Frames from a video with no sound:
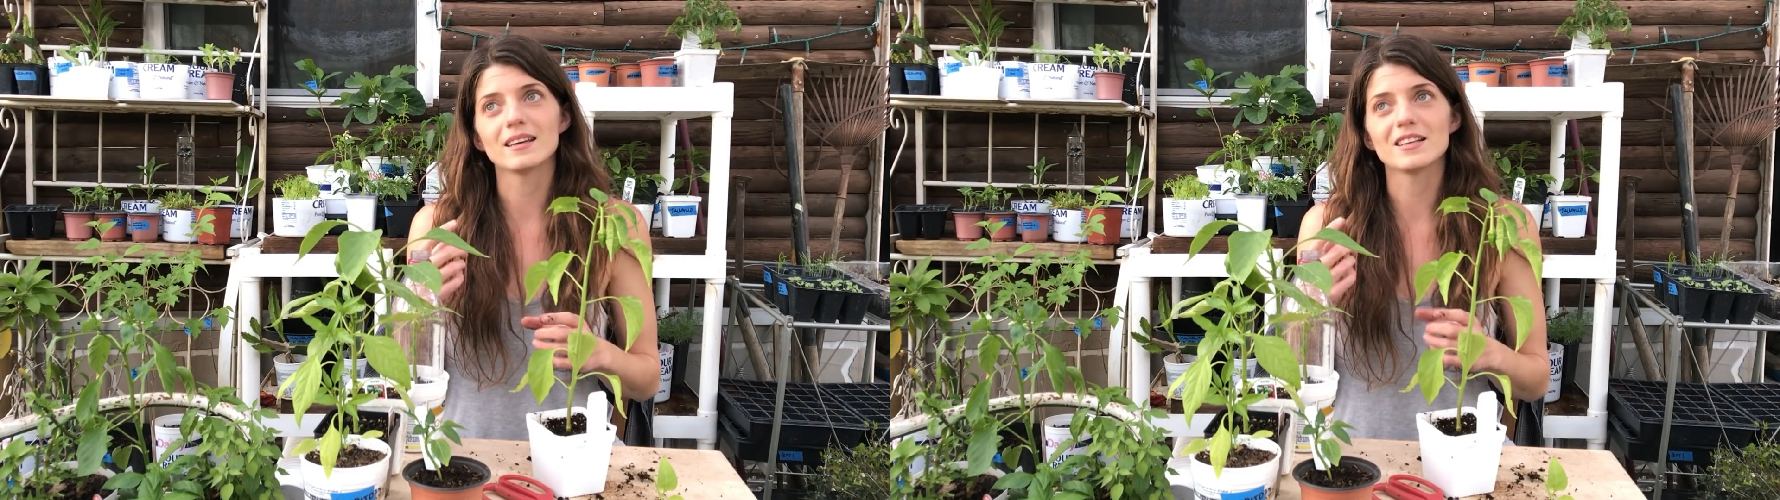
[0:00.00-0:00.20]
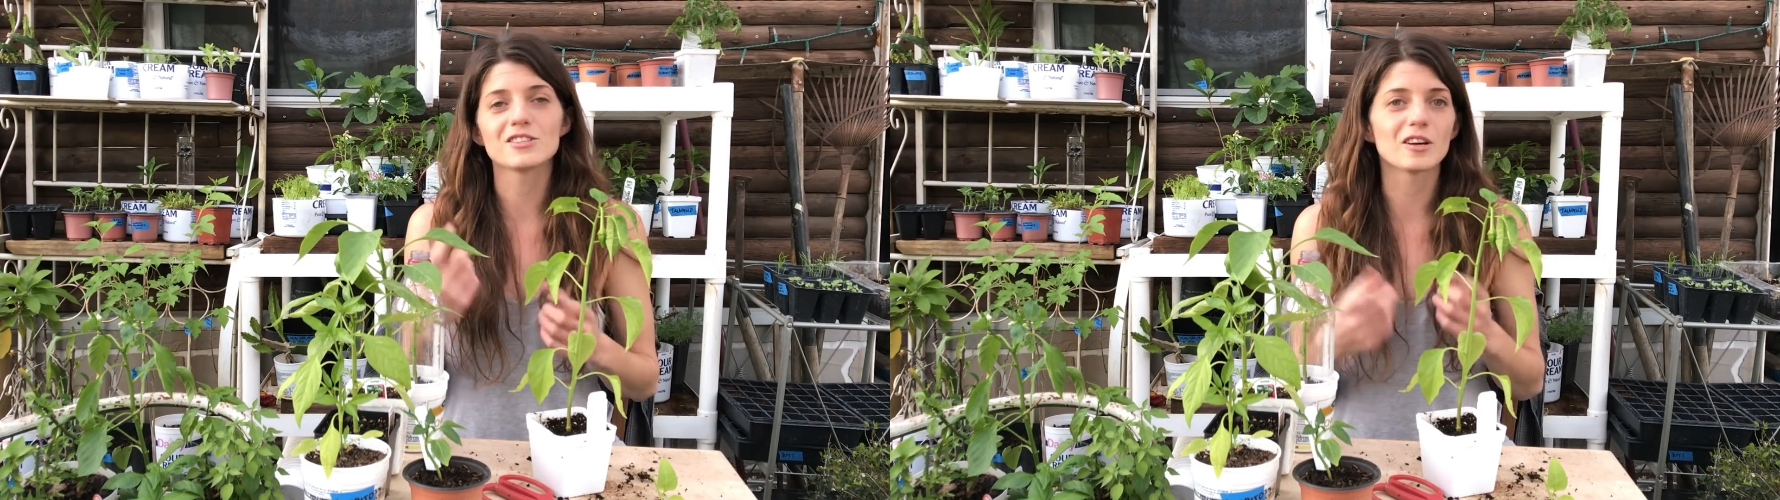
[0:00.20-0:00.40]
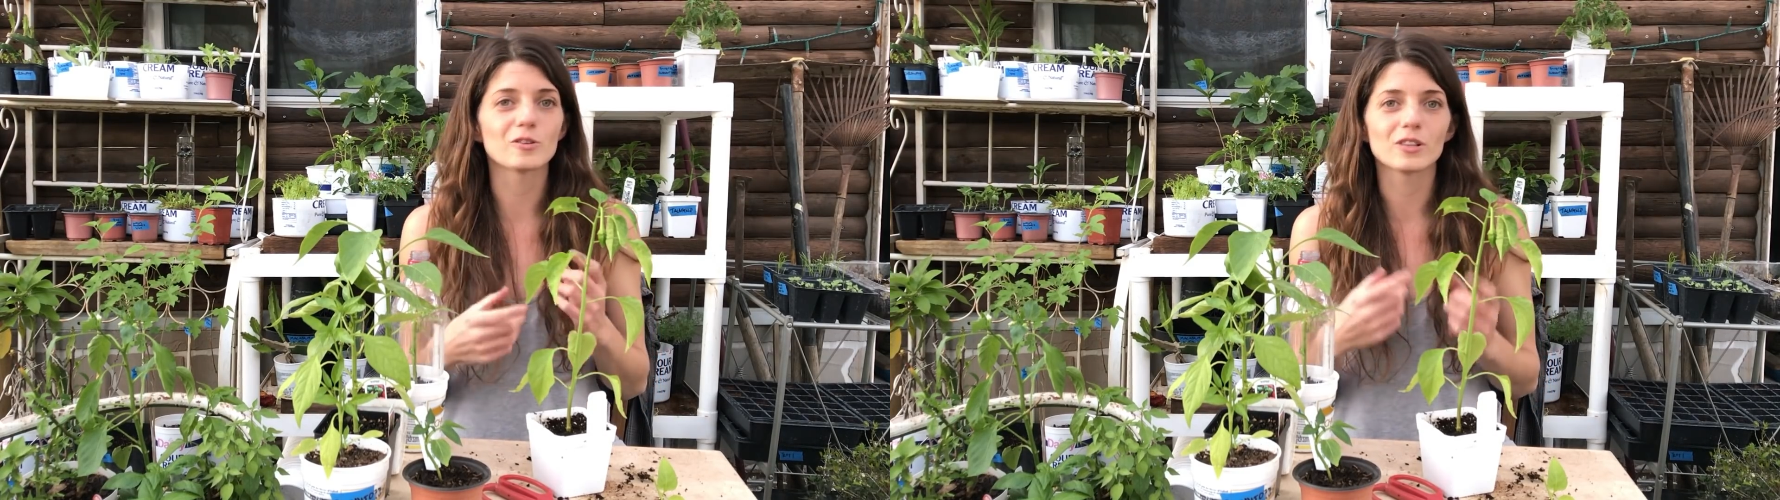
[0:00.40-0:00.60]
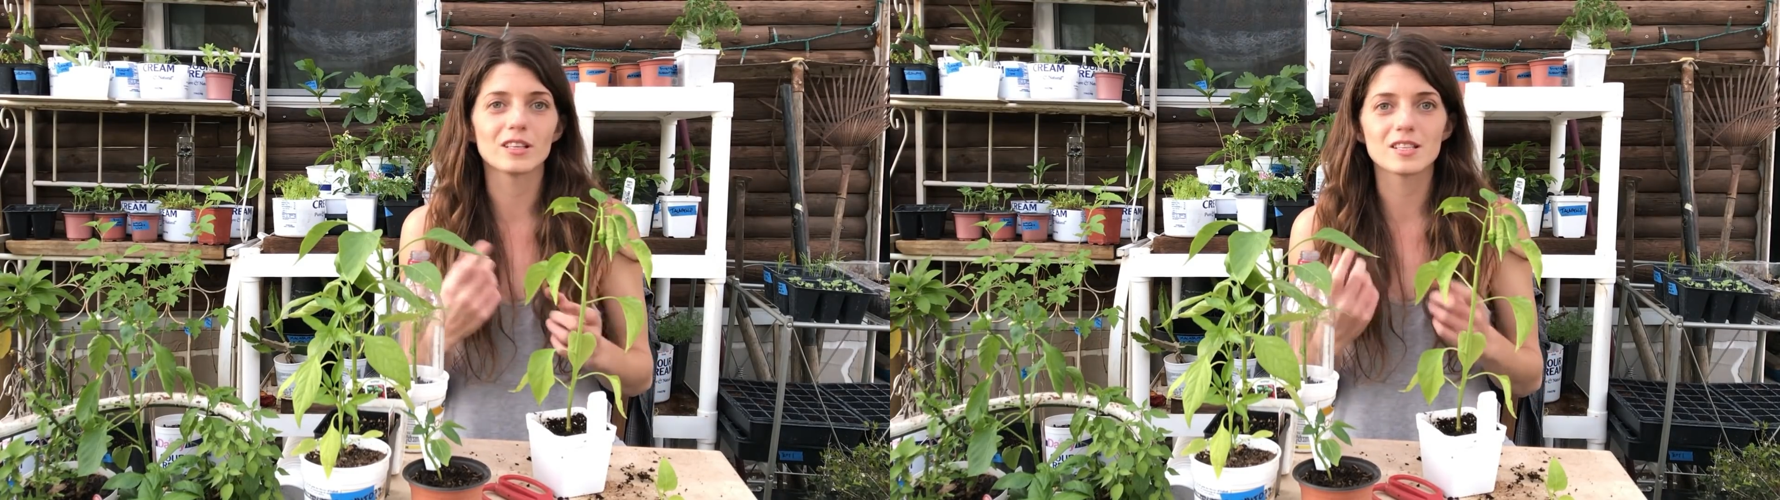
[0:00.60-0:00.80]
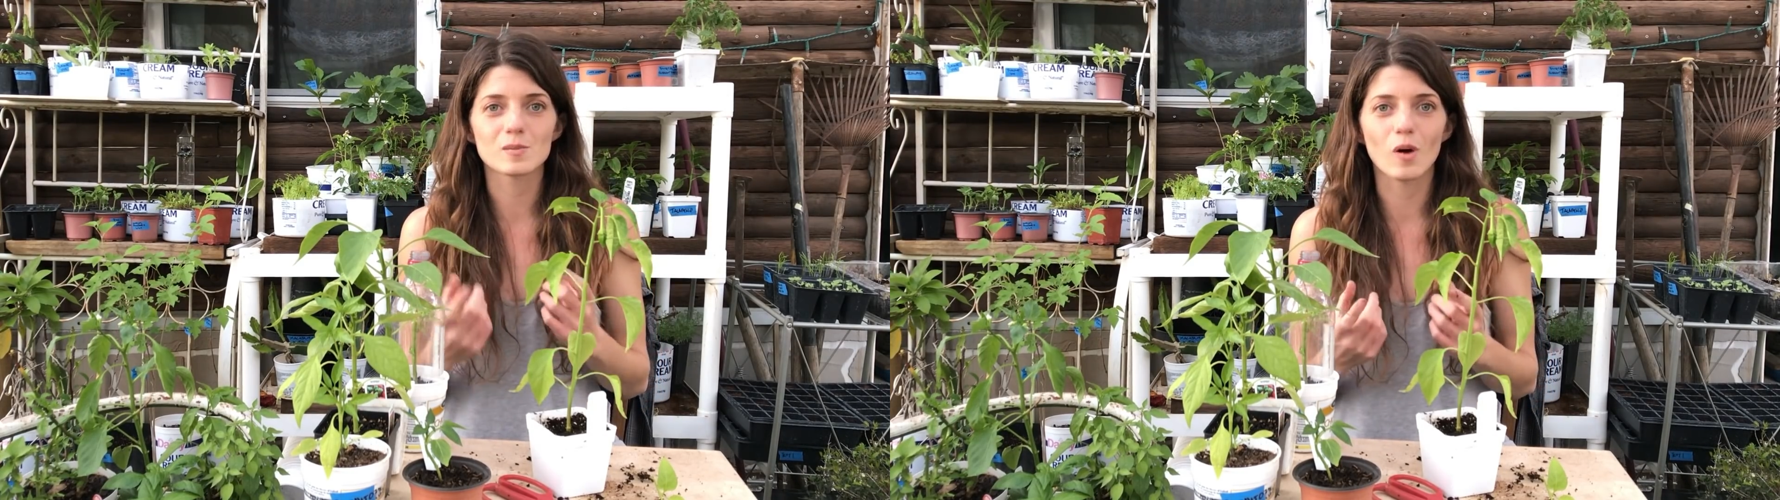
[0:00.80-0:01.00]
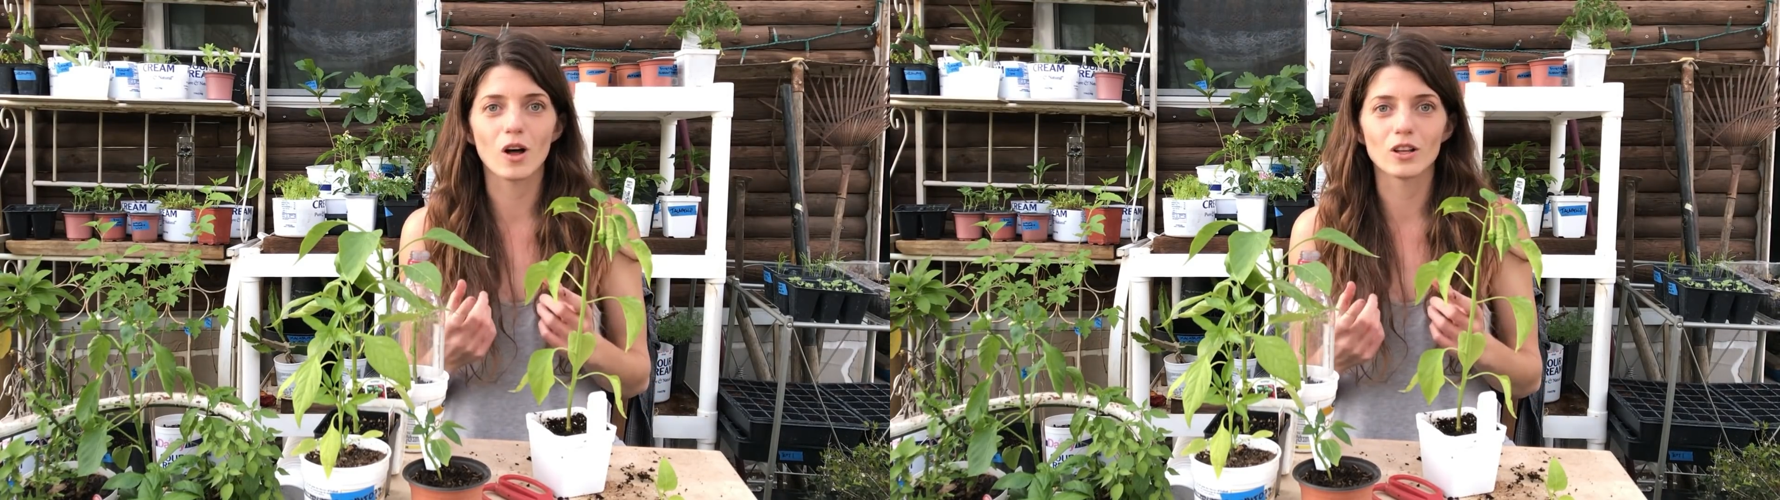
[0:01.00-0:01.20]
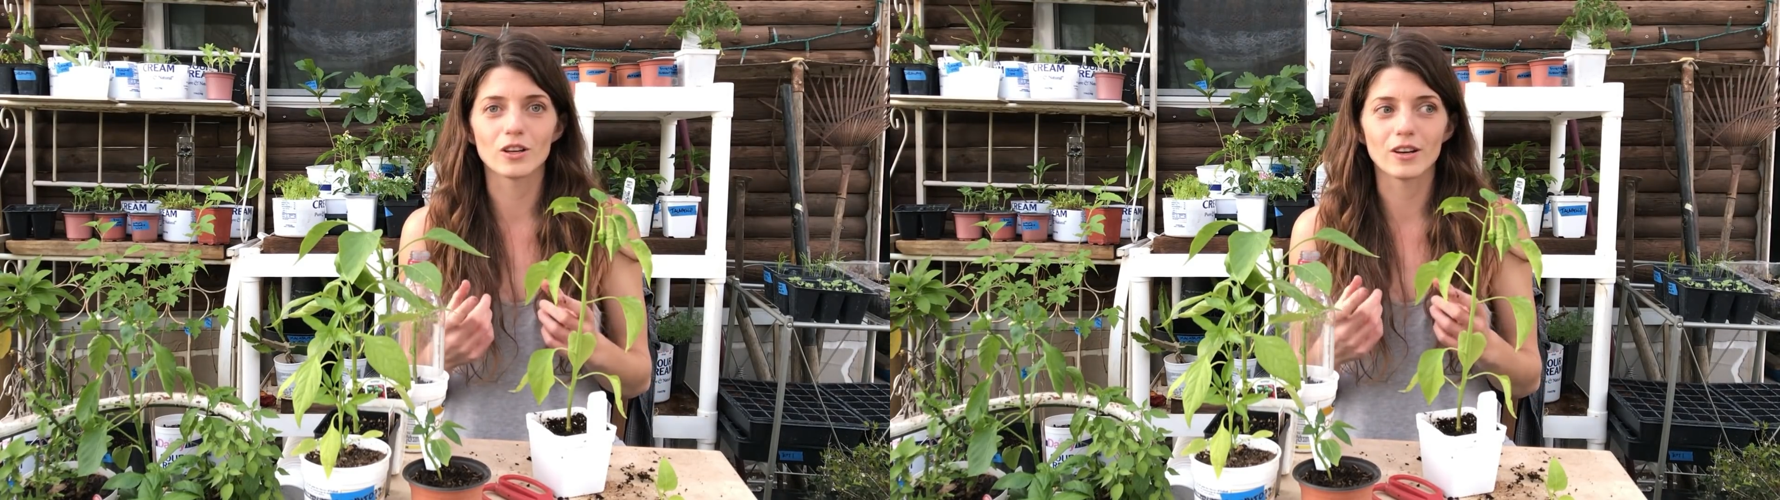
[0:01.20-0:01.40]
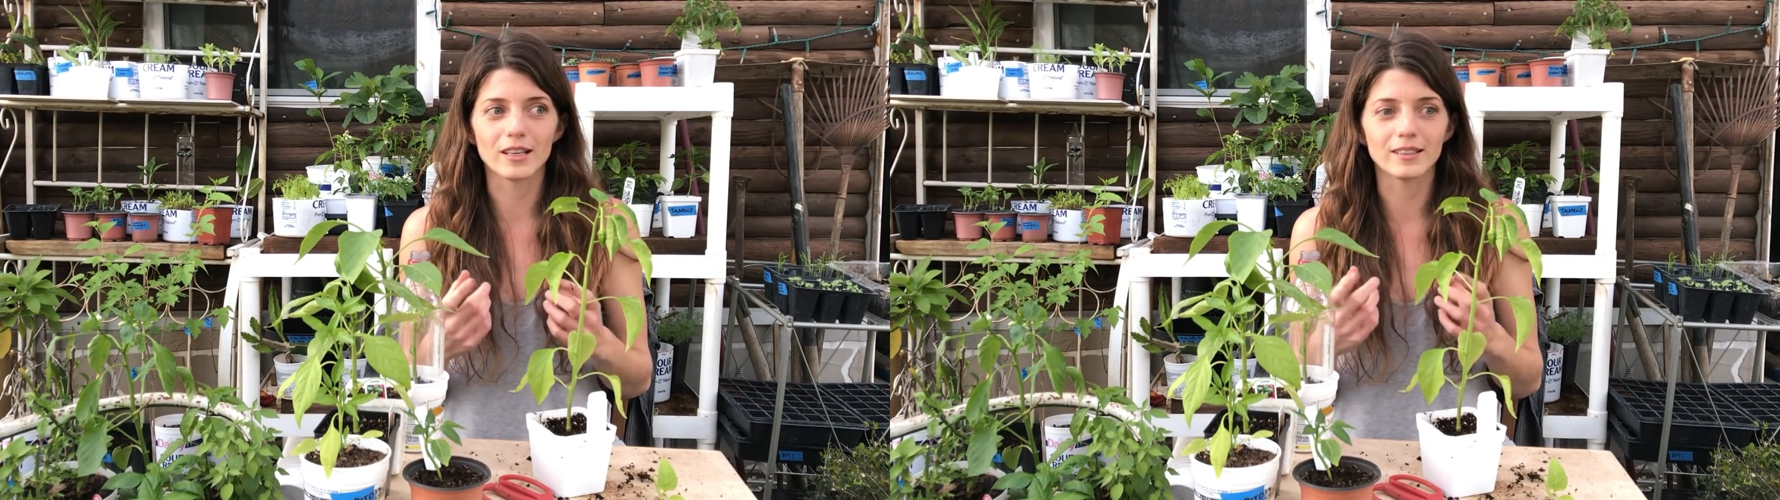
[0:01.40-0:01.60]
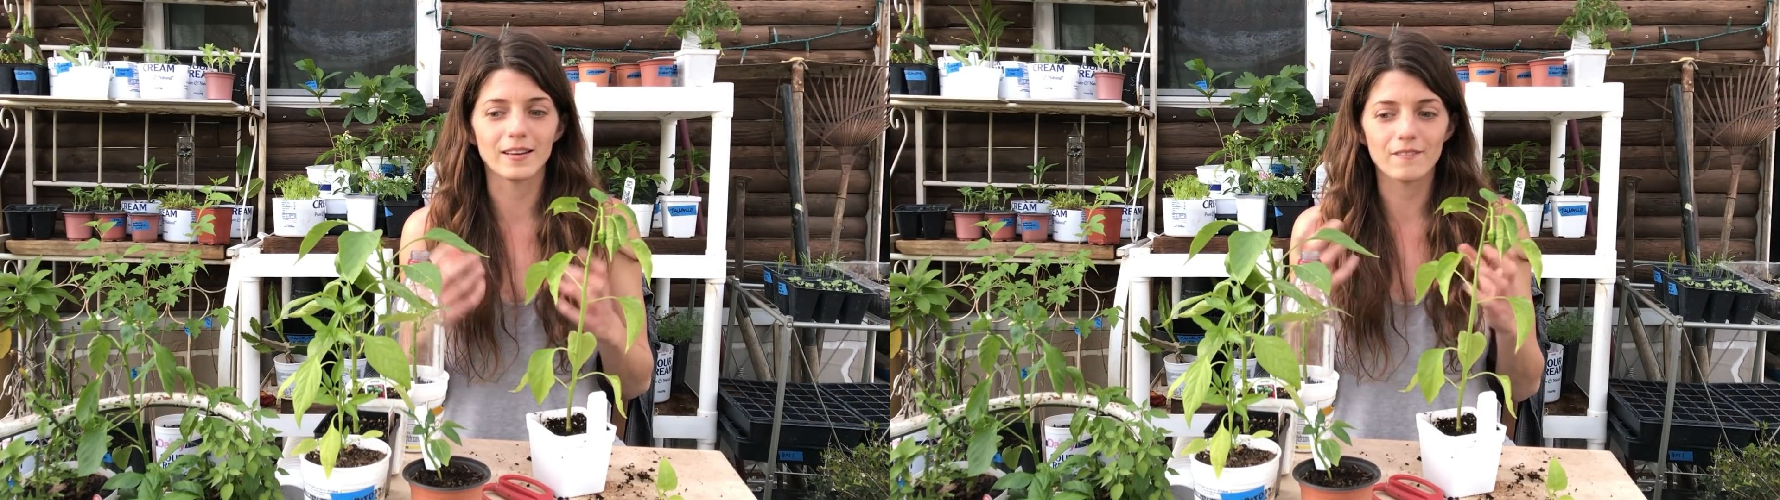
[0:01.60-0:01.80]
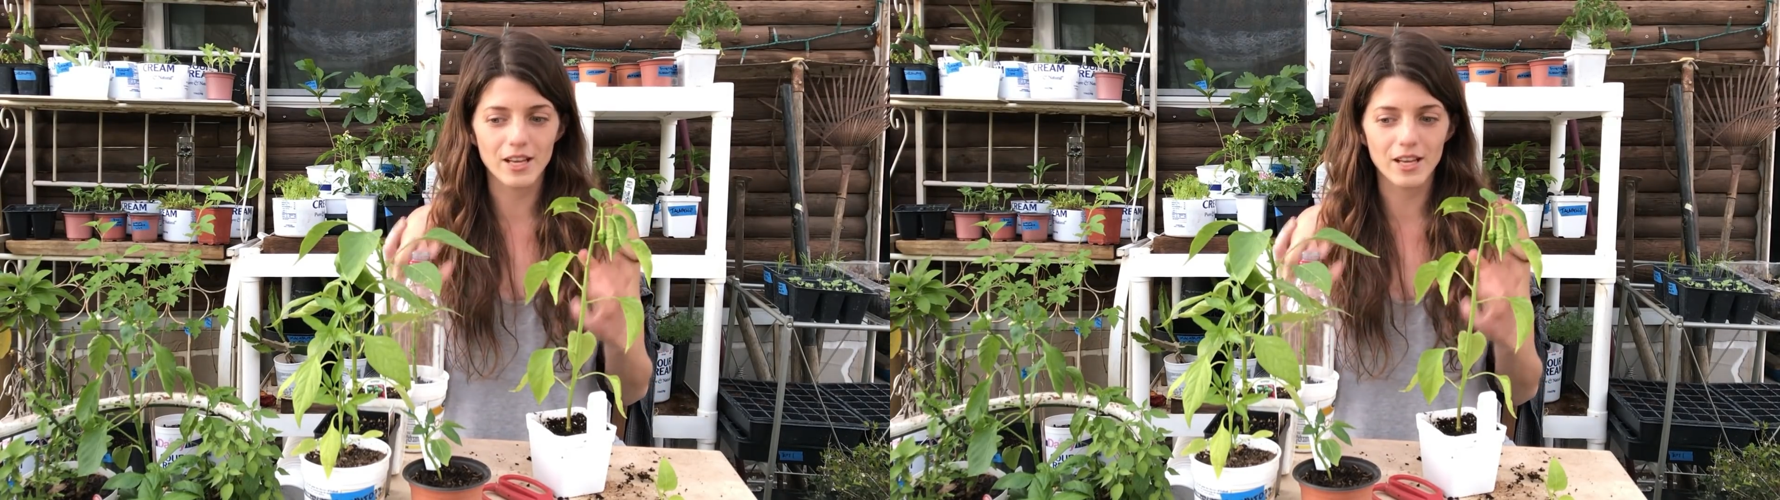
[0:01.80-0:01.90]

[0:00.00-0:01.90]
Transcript: a generally smaller and like